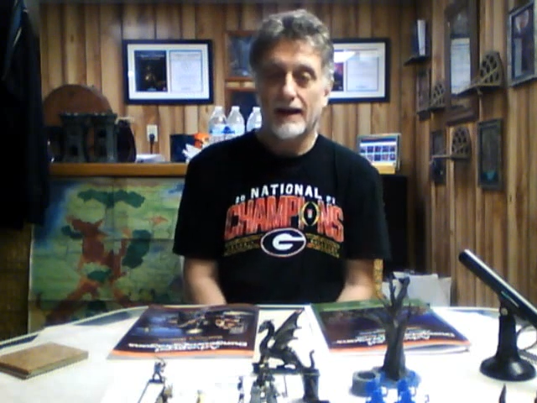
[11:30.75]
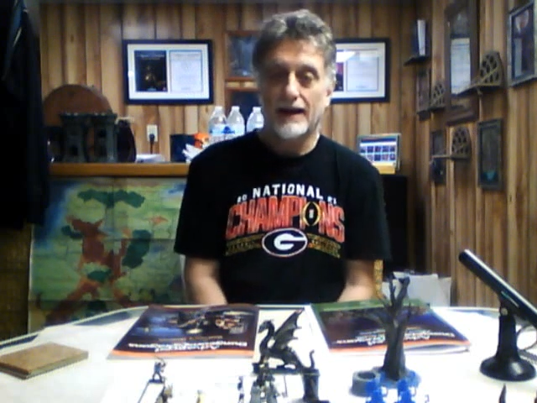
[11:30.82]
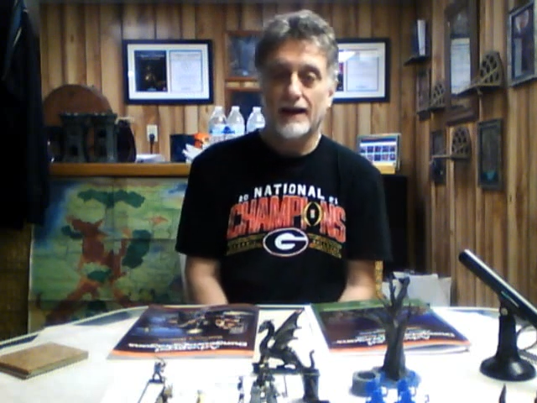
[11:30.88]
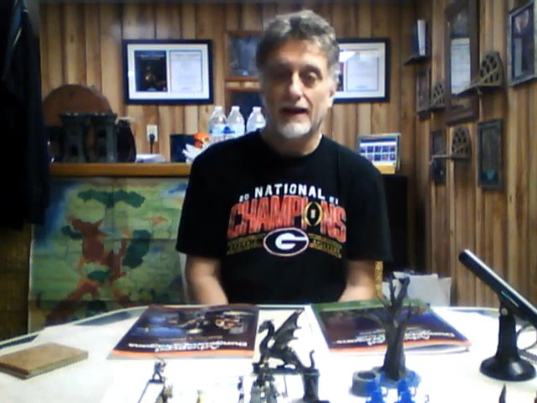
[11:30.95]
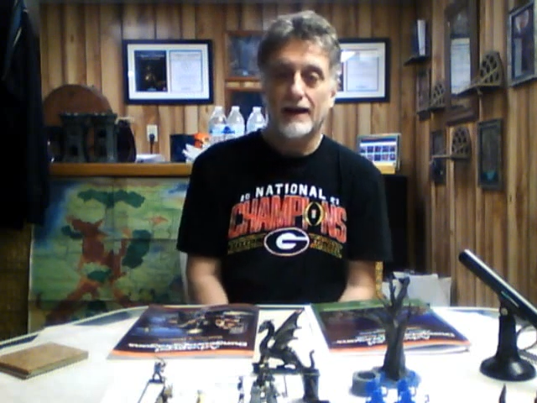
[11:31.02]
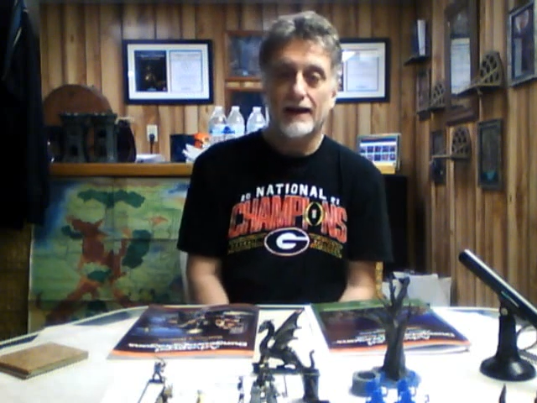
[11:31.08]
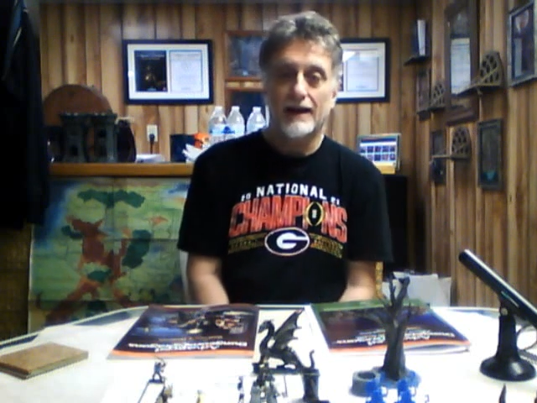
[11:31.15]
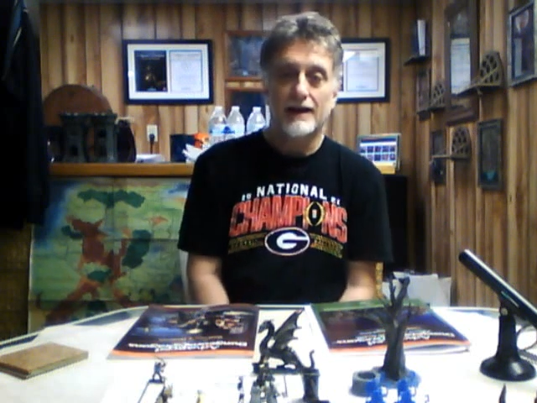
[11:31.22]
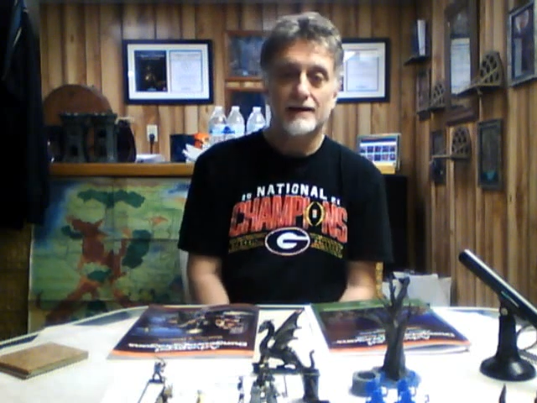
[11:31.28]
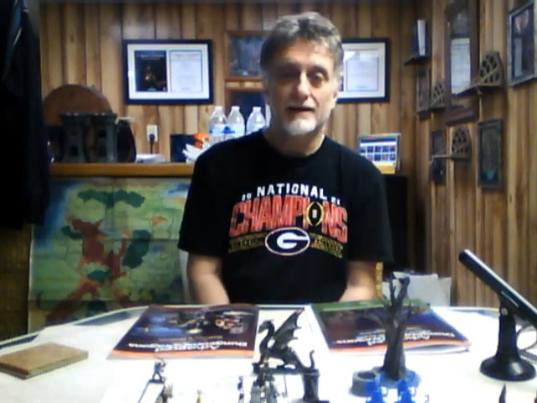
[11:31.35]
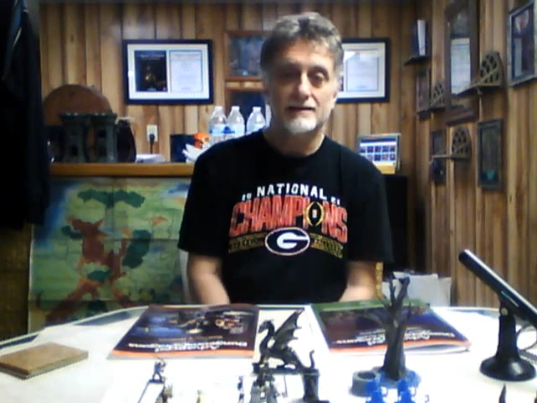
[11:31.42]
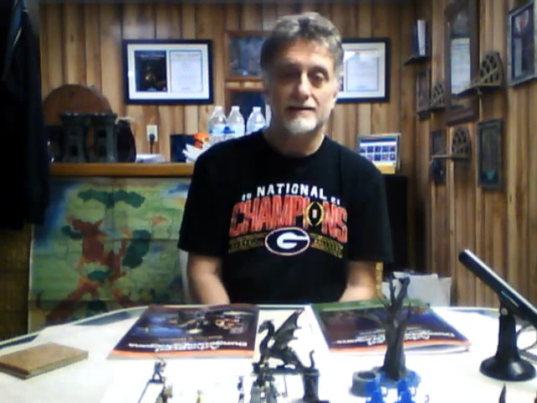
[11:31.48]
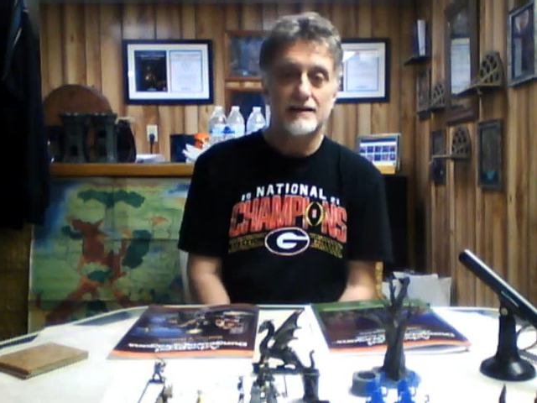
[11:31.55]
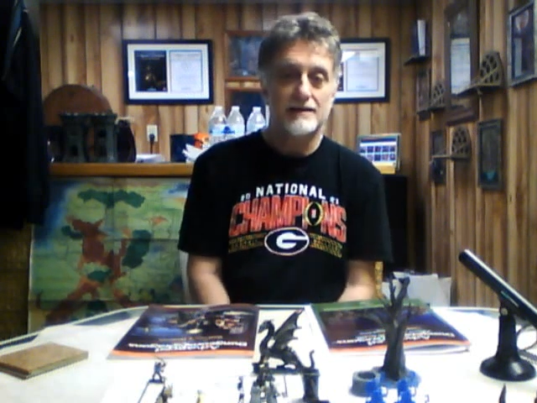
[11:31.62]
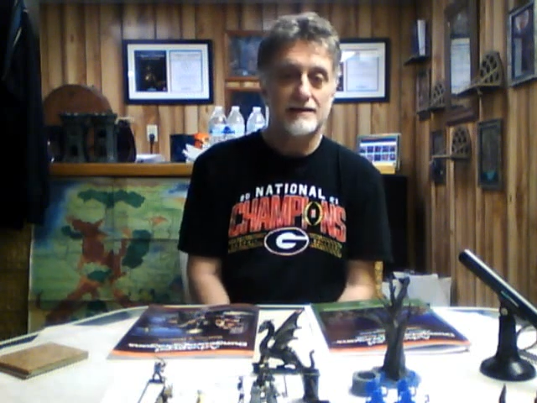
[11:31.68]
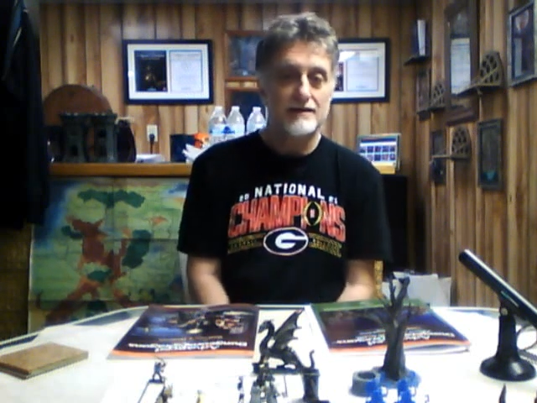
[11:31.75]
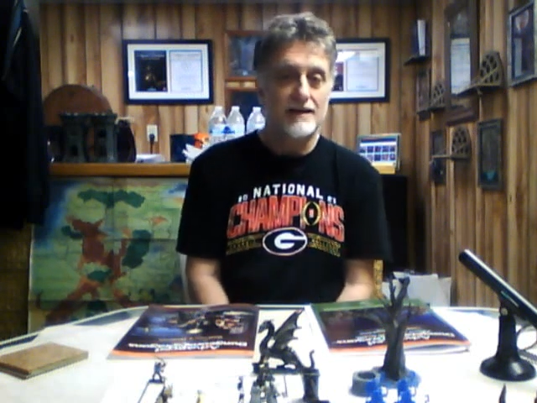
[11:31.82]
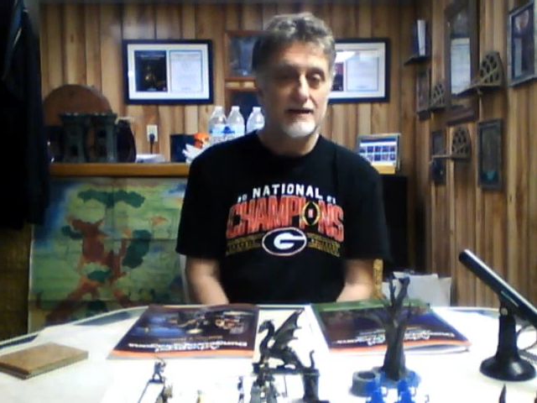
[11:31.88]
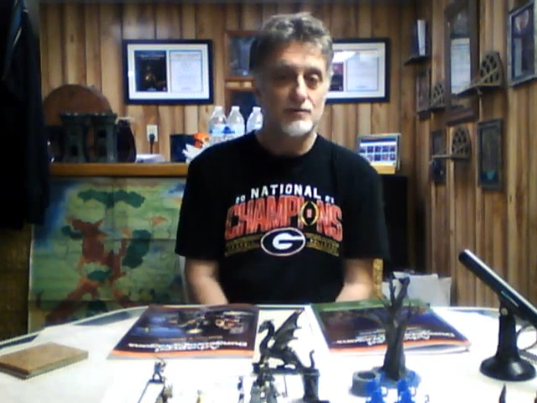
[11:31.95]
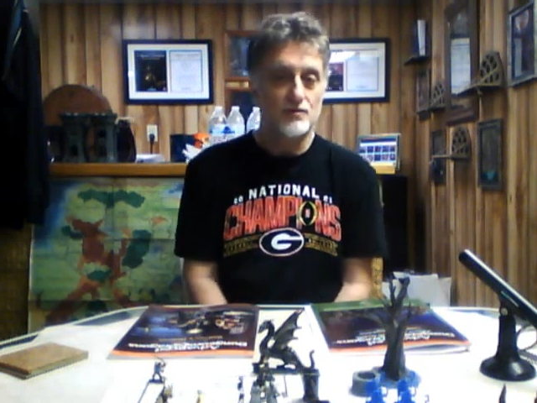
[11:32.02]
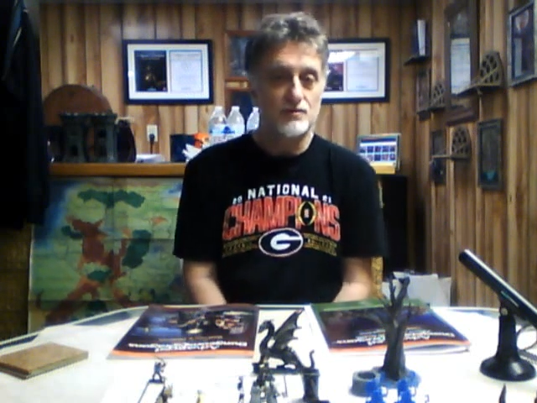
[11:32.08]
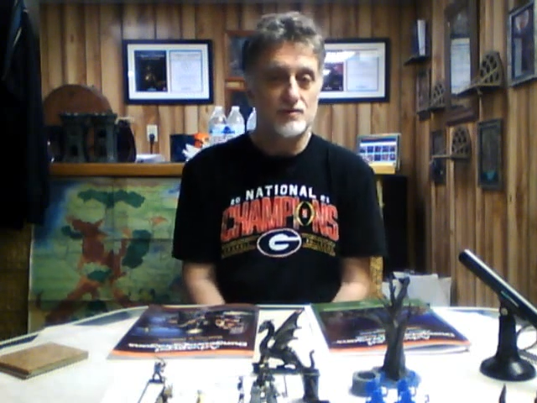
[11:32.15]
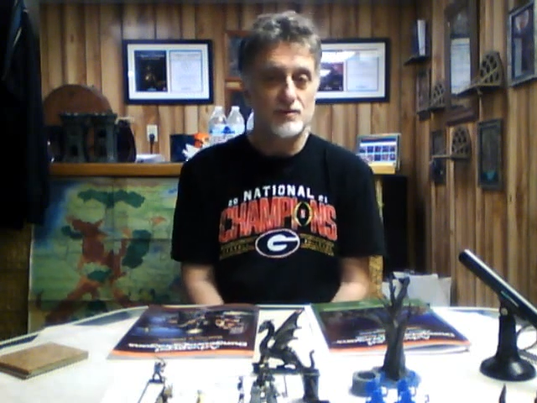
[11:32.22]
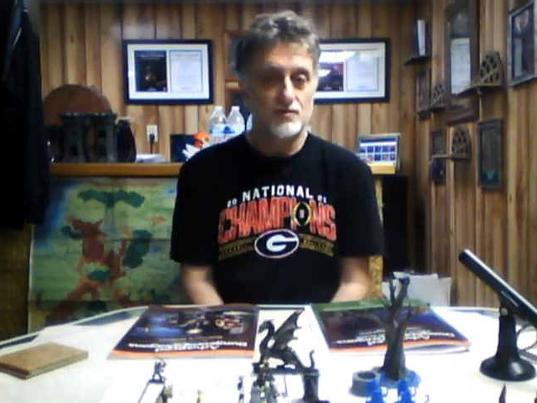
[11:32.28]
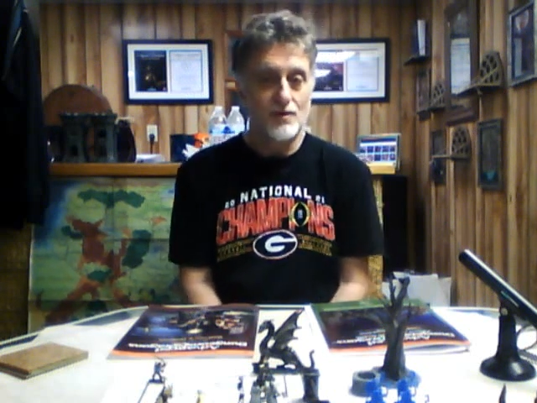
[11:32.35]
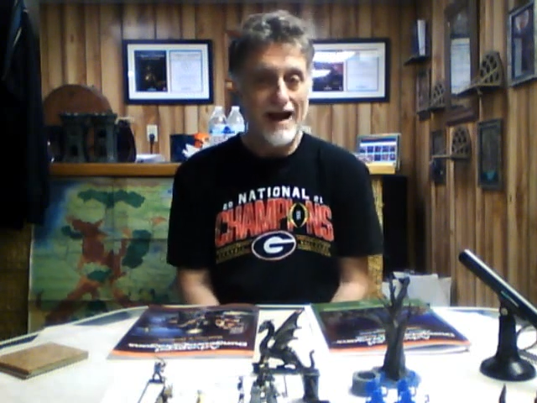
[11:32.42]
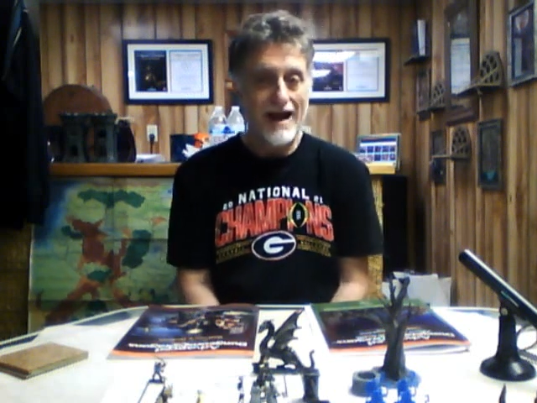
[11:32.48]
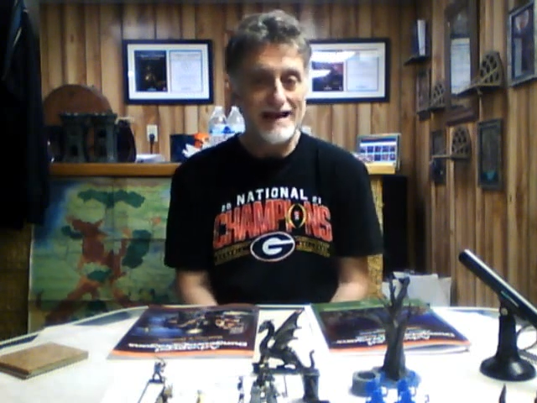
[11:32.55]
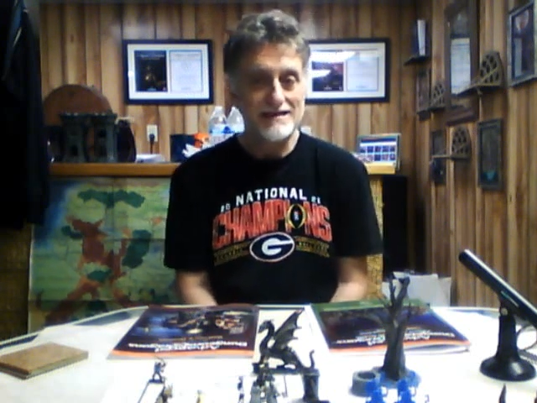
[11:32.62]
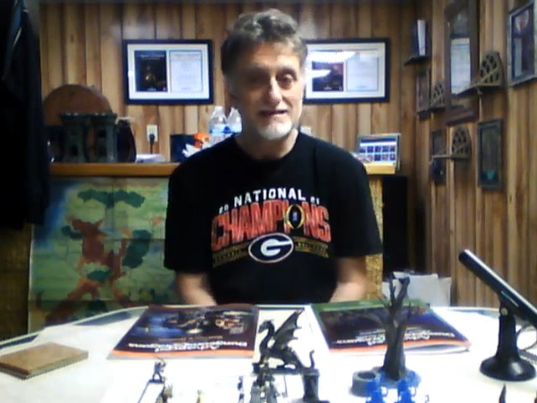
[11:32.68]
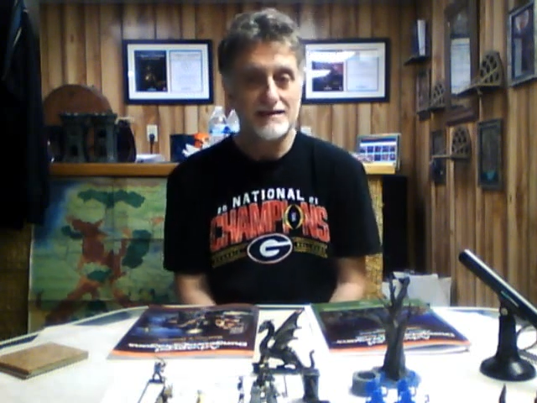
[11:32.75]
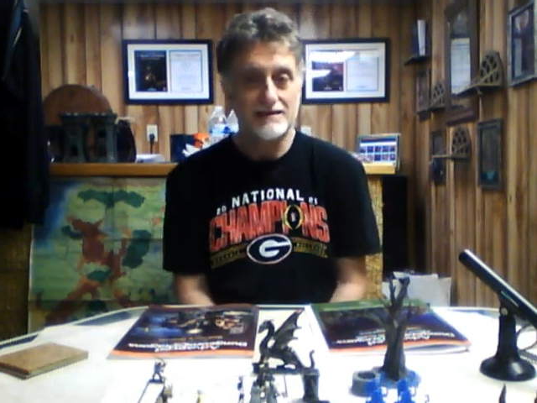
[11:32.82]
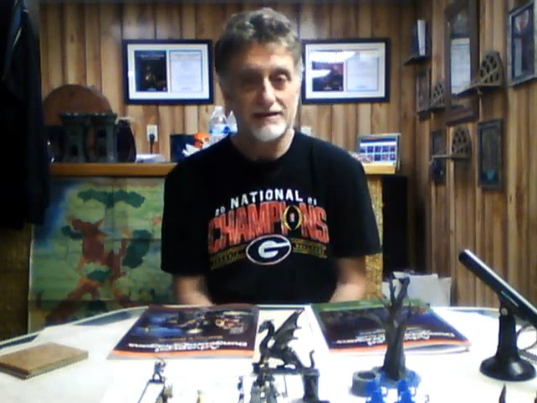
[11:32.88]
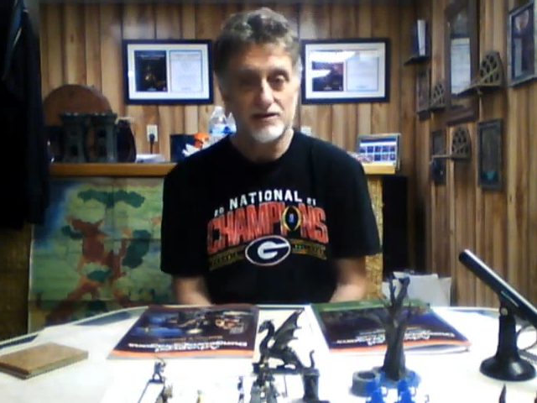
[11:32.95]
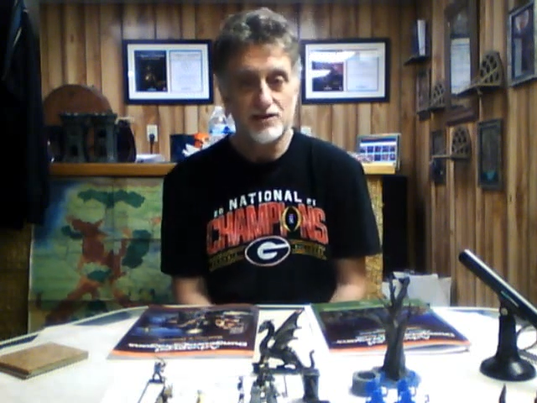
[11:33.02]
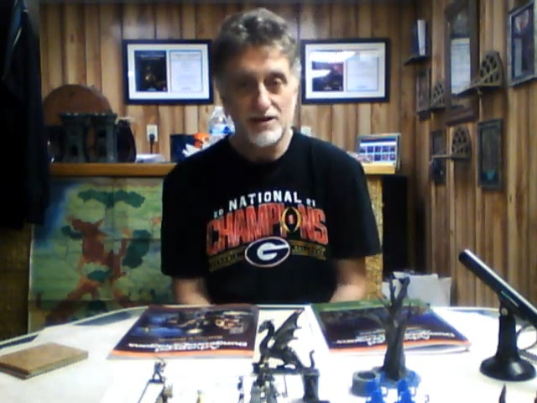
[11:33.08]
and they drastically